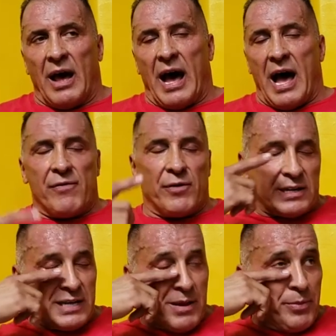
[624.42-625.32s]
I, for
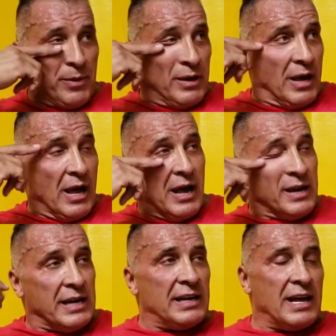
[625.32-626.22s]
example,
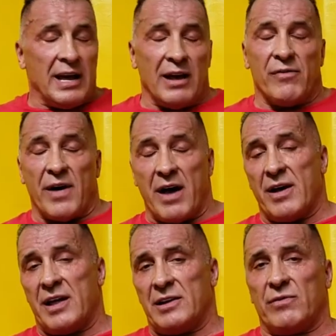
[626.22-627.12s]
uh, did uh,
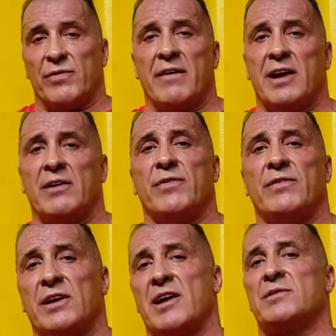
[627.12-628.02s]
500 to
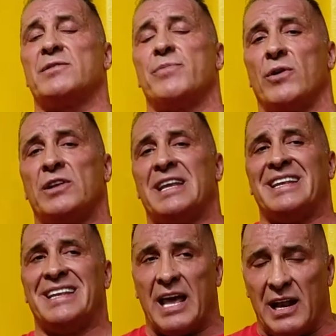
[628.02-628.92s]
550 grams of
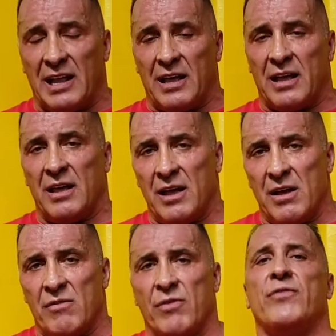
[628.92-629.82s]
protein daily
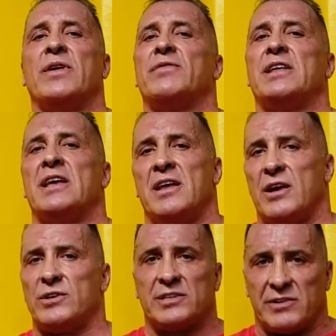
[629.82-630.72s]
for 15
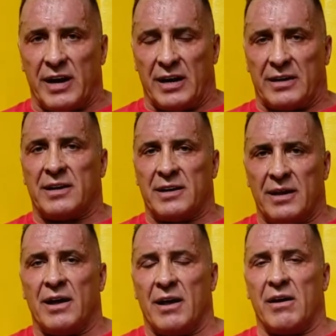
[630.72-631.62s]
years straight.
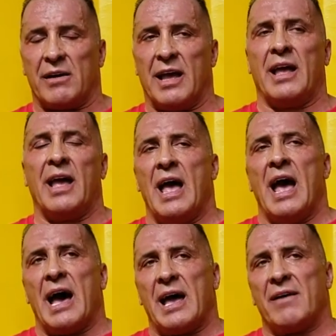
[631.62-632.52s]
Okay?
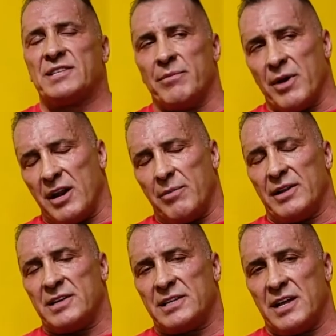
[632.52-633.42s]
I have some
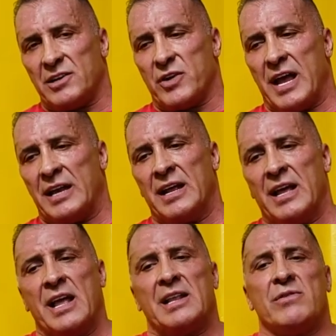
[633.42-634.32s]
bodybuilders that I train
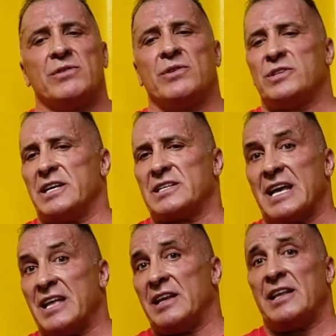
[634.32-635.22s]
that would do
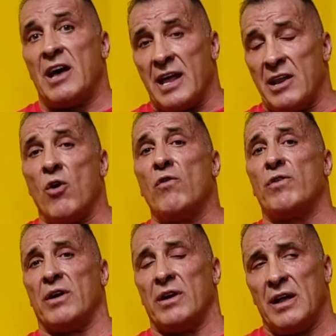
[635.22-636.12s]
600 and
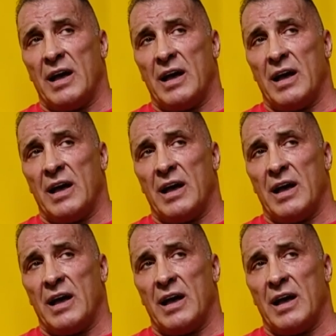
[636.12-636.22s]
over.